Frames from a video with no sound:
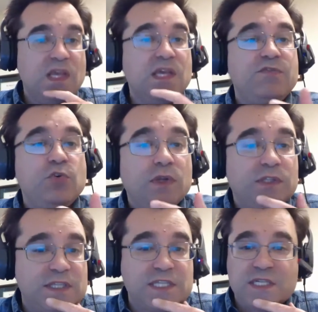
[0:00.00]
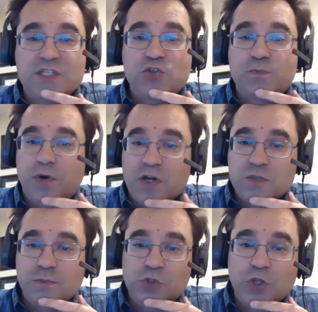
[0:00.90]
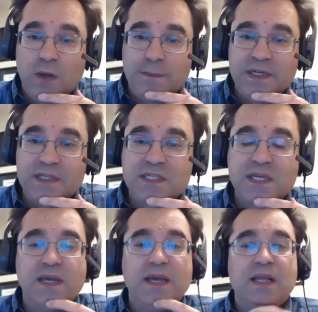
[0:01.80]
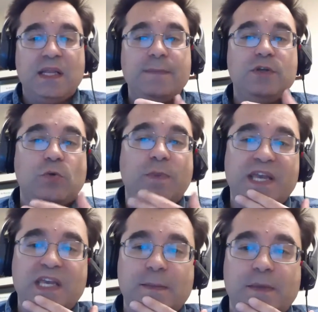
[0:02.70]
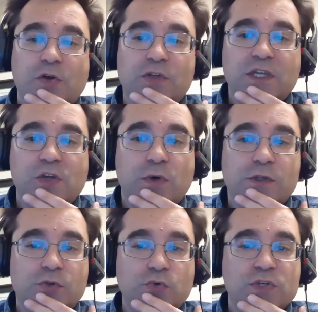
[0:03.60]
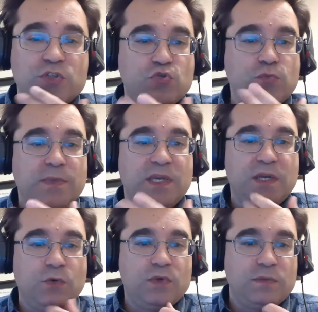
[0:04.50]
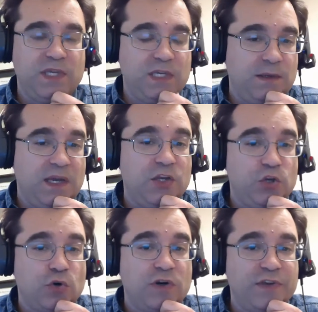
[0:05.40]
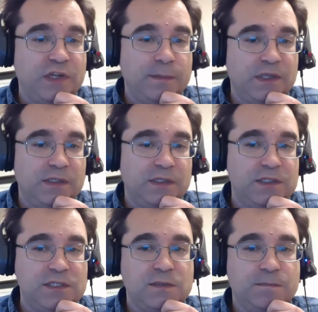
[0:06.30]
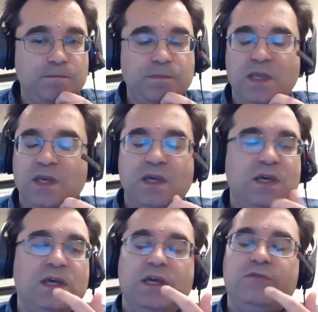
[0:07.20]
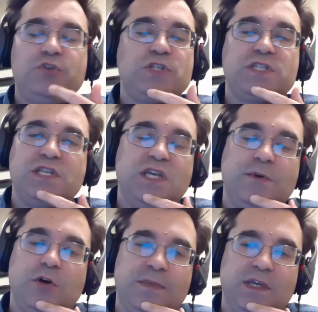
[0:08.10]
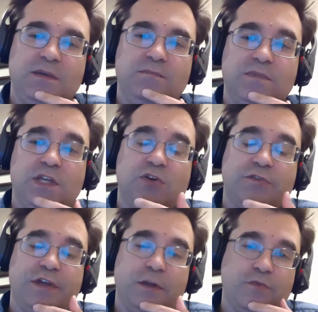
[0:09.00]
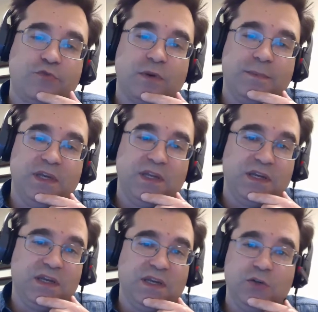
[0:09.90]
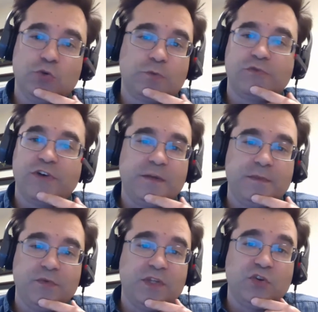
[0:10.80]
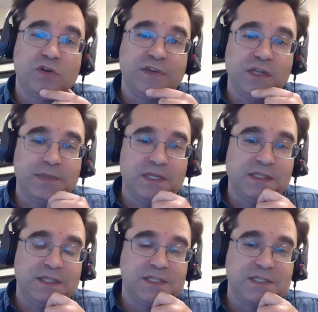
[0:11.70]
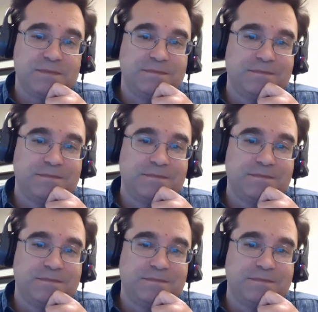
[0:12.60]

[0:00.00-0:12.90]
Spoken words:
If you want to discuss possible topics, let me know by email that you want to do a Zoom meeting with me and your availabilities. If you just email me that you're available for a meeting and you don't provide me with your availabilities,